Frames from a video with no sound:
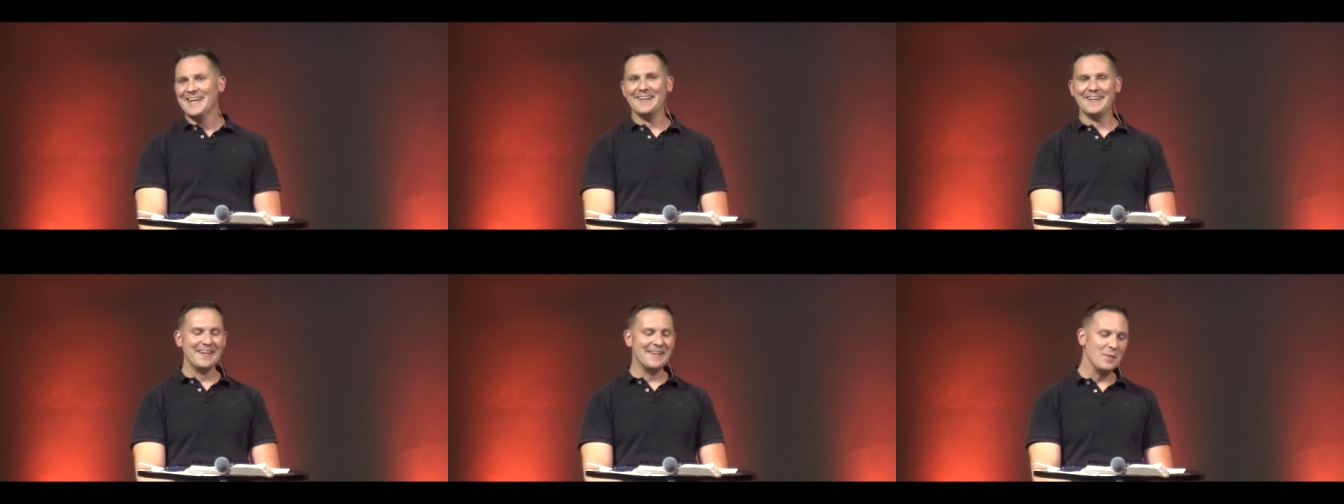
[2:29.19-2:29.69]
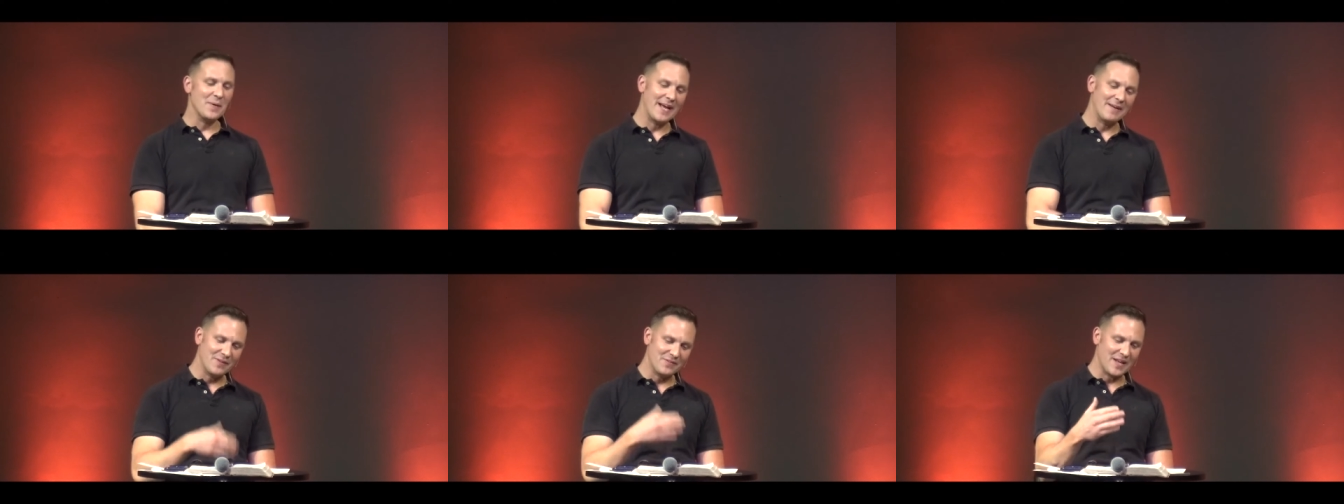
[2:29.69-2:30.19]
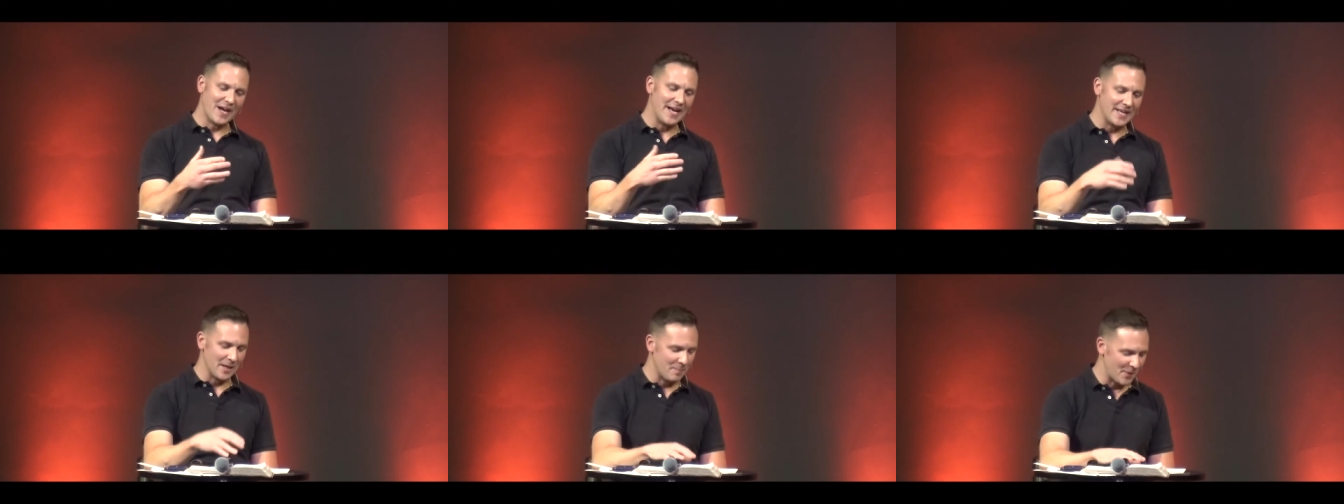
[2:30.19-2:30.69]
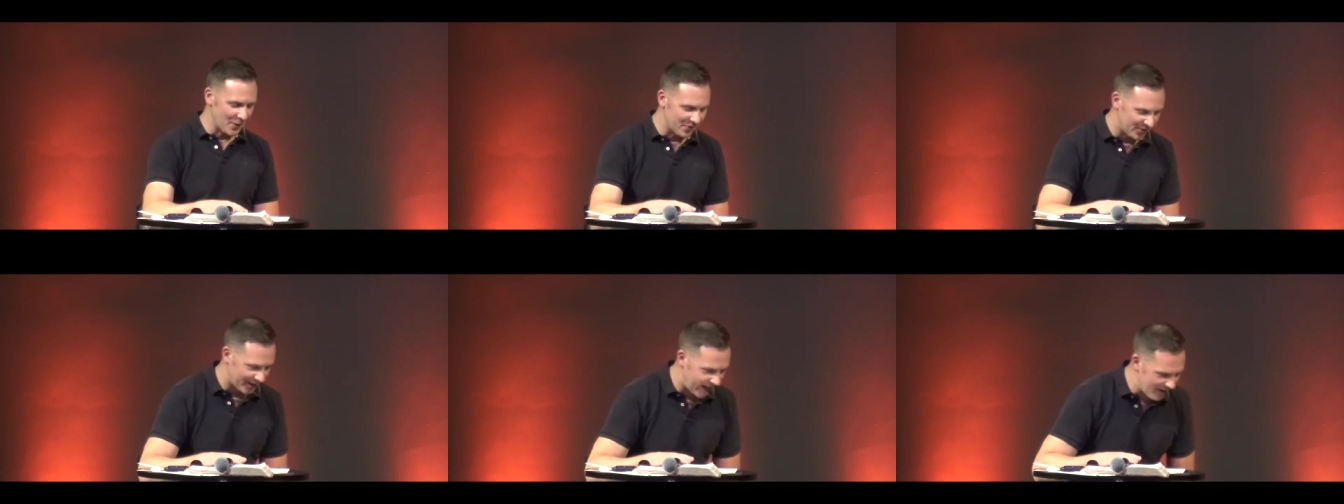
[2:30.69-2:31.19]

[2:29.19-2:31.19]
And then they would have this guy get up there and say,